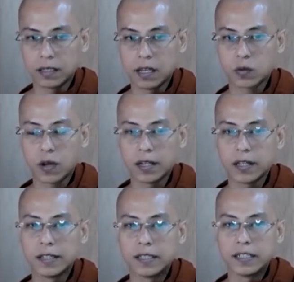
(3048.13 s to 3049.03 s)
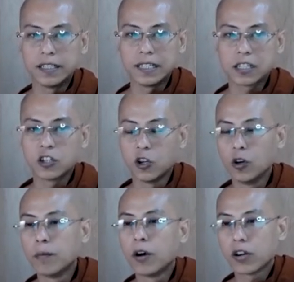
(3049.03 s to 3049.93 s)
That's why he is
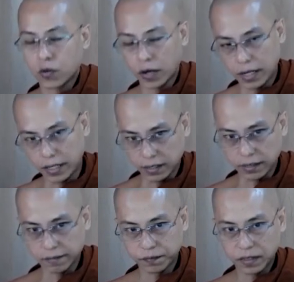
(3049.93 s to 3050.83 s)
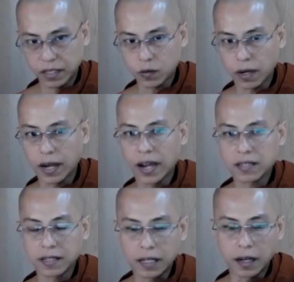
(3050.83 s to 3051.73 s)
no more training. That's why
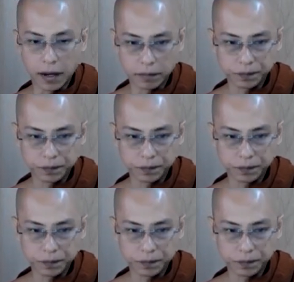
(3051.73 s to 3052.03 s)
Asika.